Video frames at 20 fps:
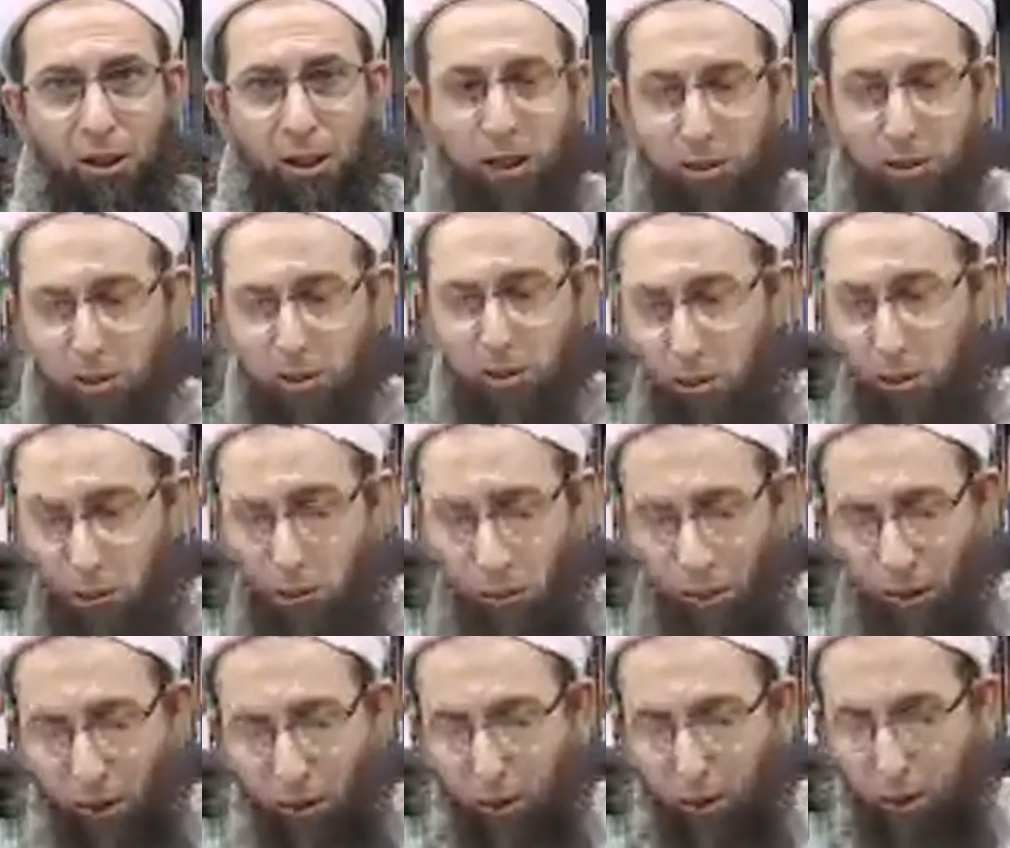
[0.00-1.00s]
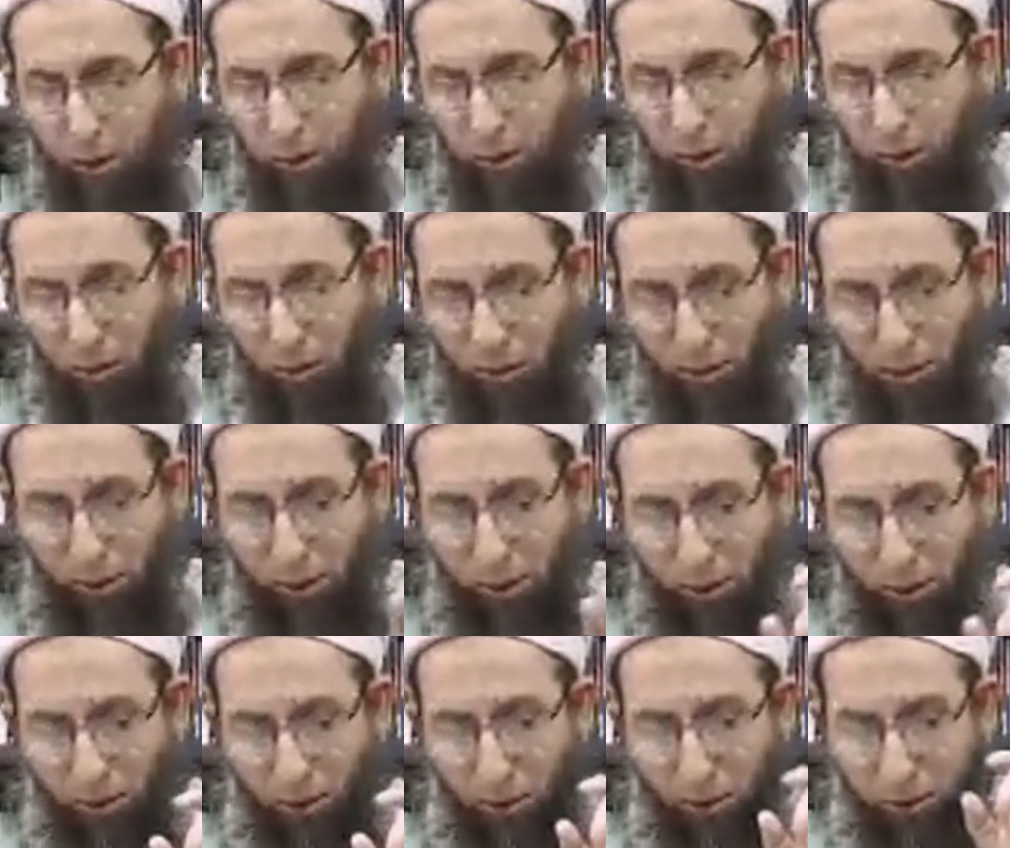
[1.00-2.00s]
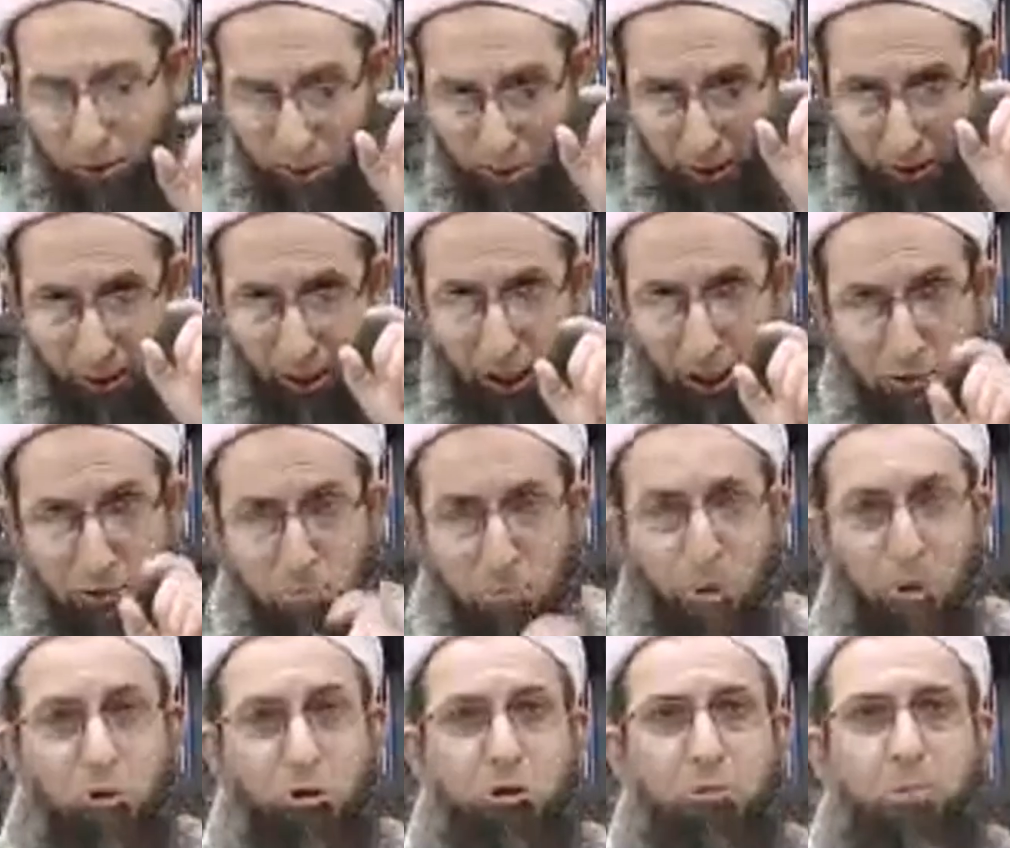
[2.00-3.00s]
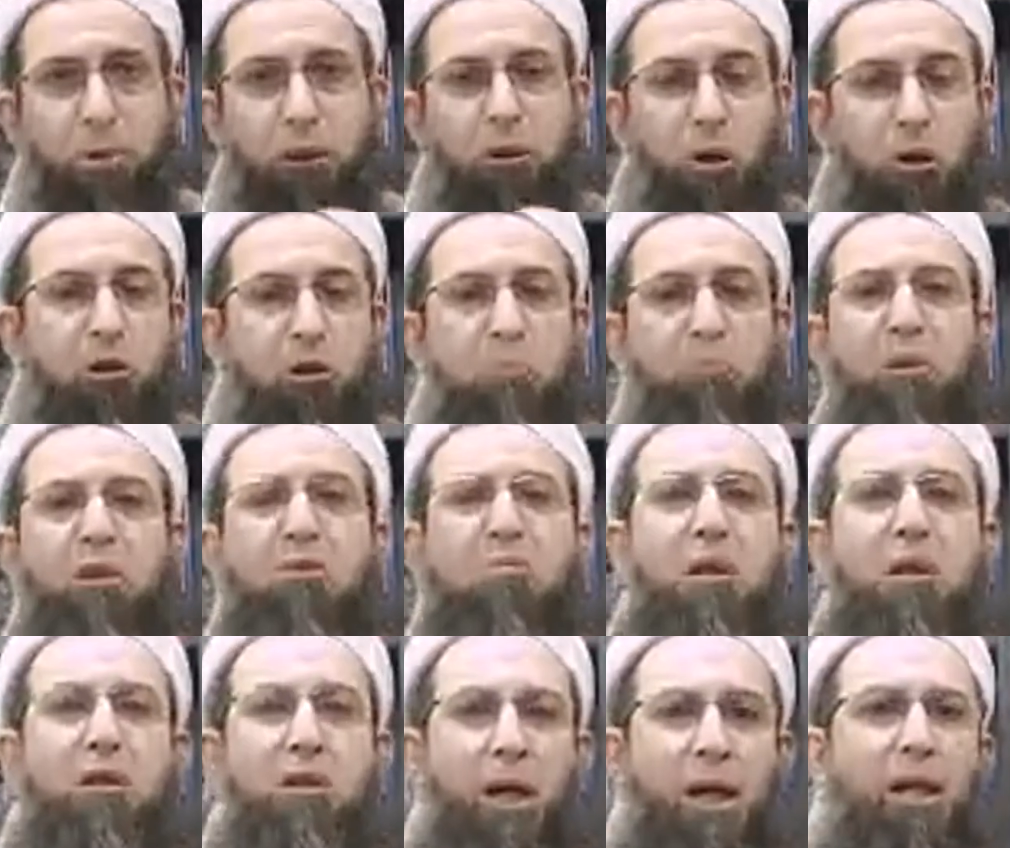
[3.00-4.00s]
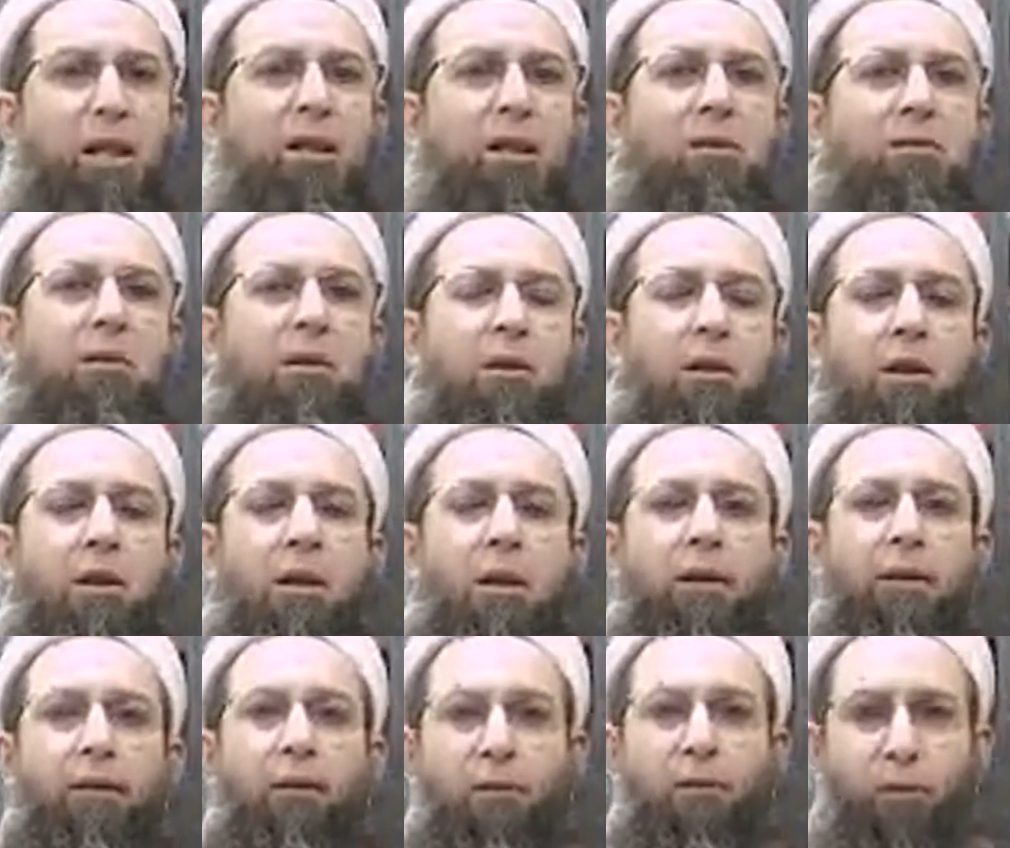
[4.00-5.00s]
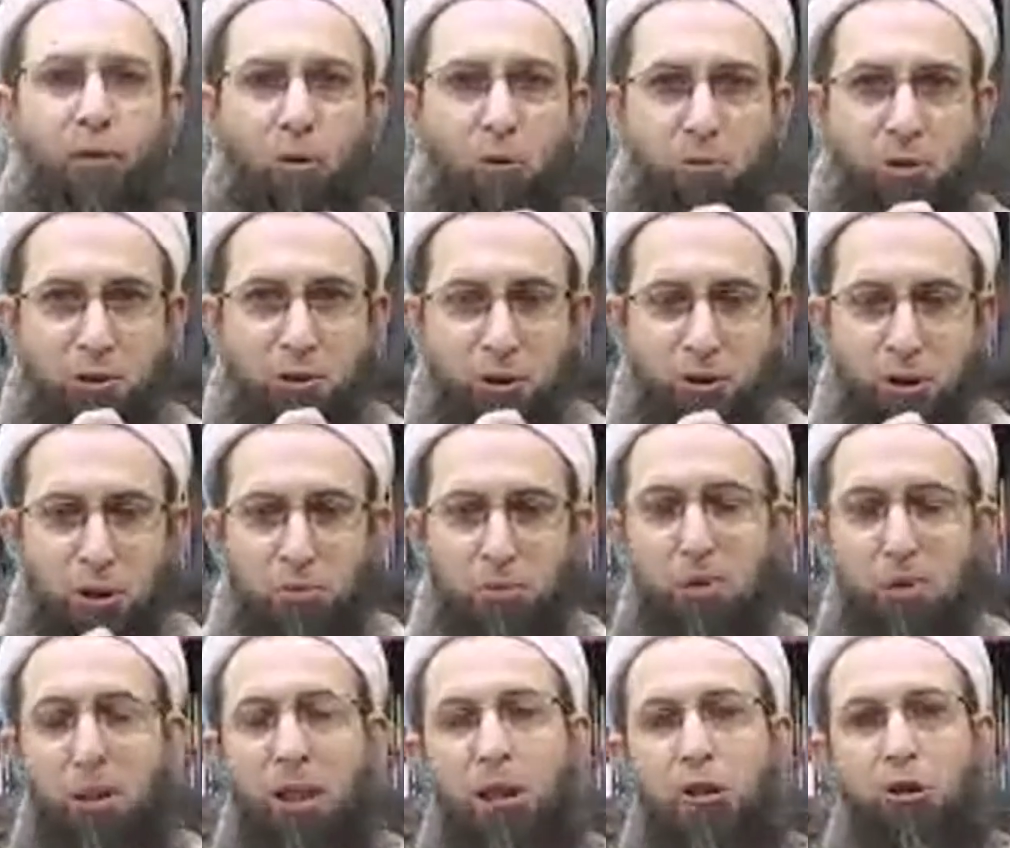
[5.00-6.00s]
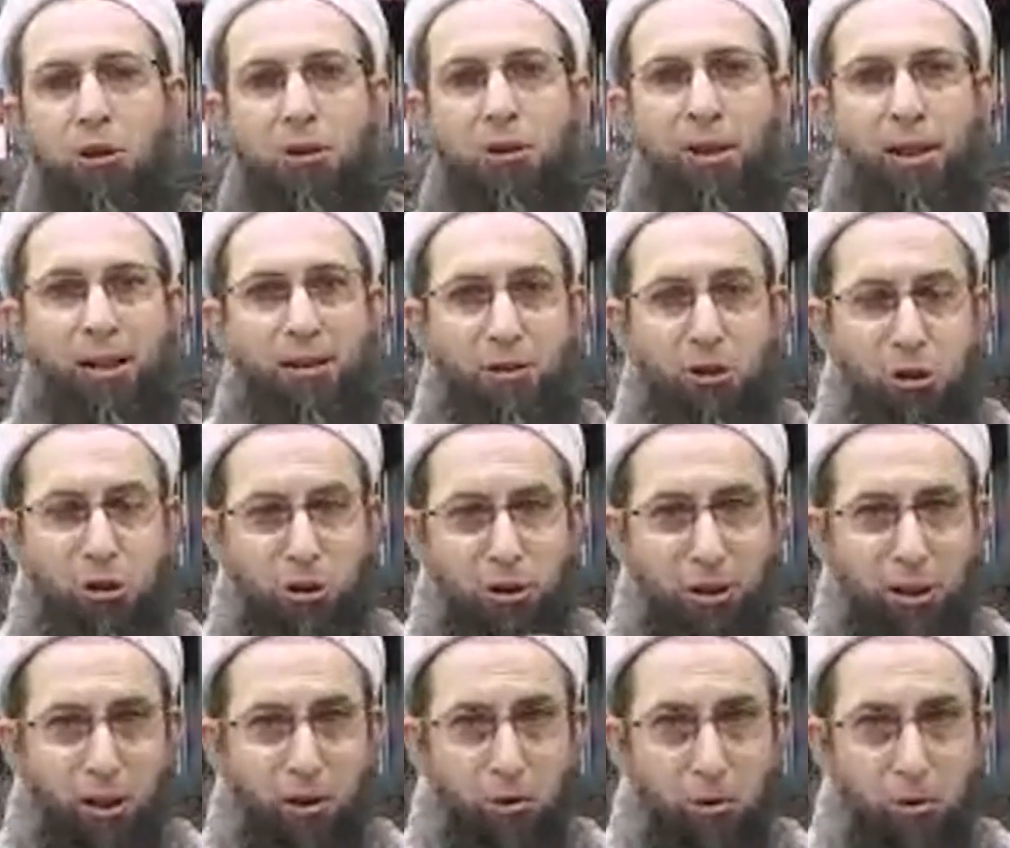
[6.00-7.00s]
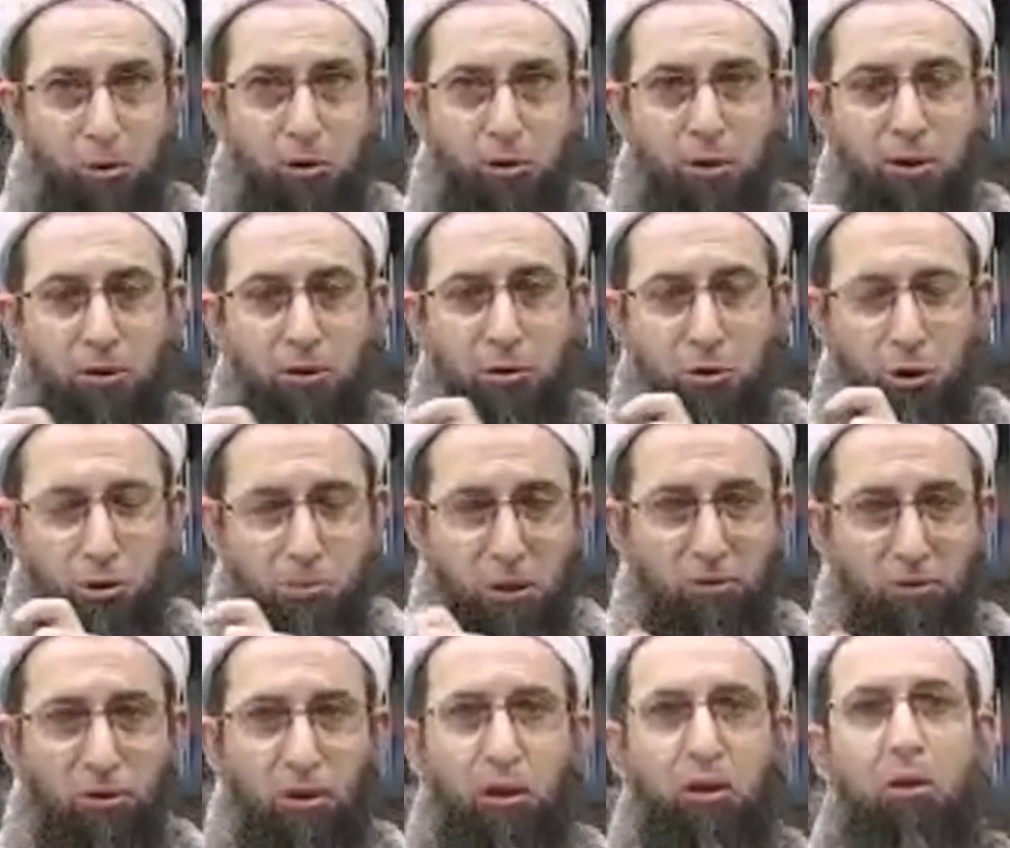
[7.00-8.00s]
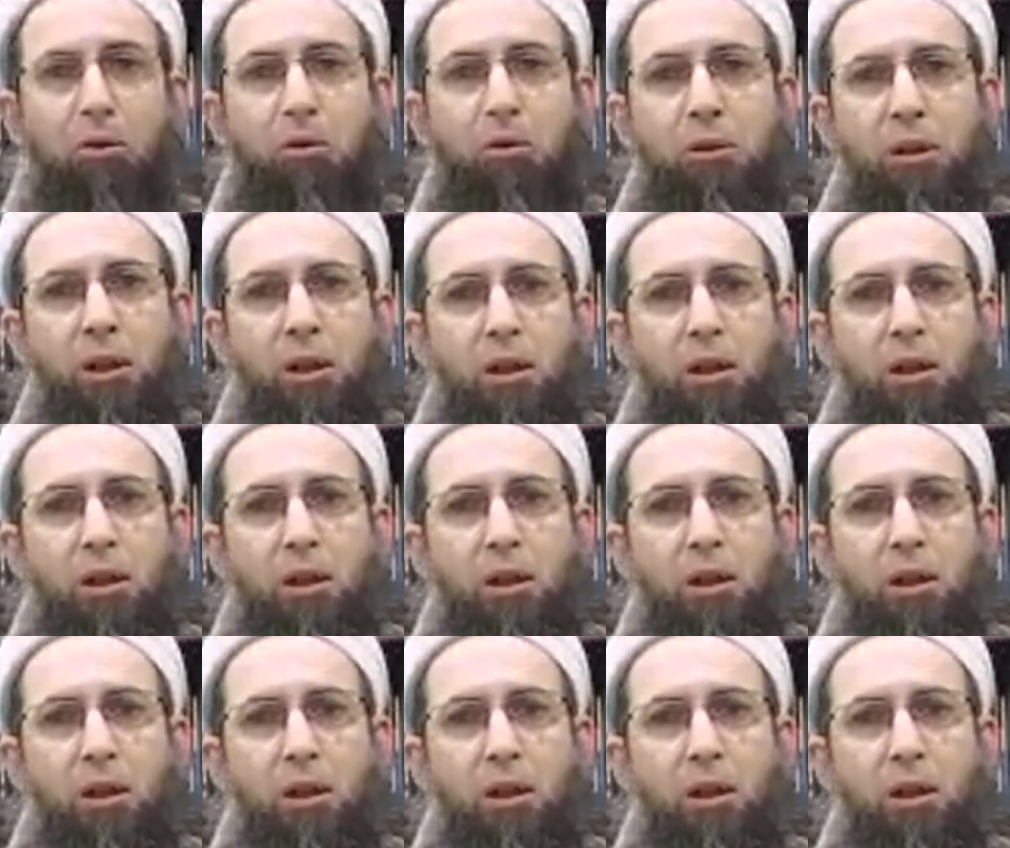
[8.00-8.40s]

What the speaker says: and so its utmost precaution must be taken for the determination, and the Sharia rule should be followed